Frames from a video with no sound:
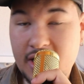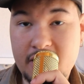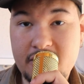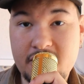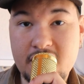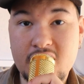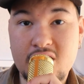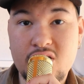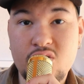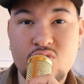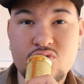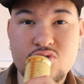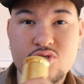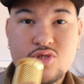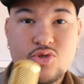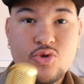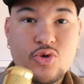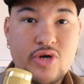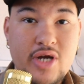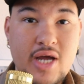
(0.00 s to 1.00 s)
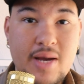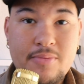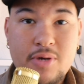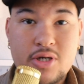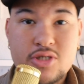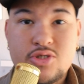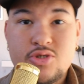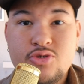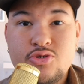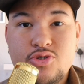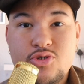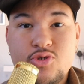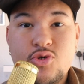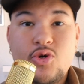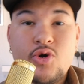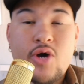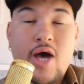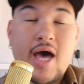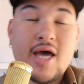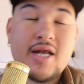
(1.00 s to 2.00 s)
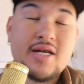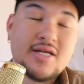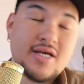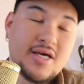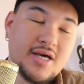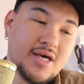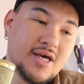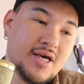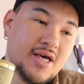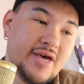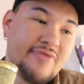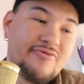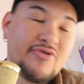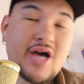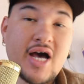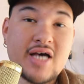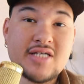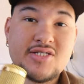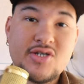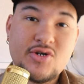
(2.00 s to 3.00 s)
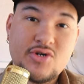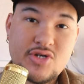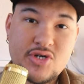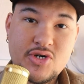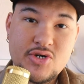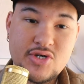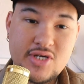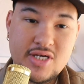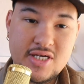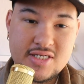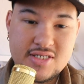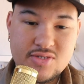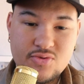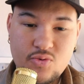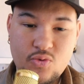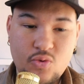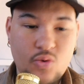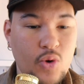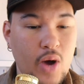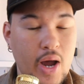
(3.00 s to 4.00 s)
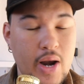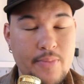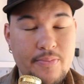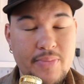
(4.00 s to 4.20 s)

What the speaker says: I think, or story, I'm not too sure. And if you guys don't know, he's quite a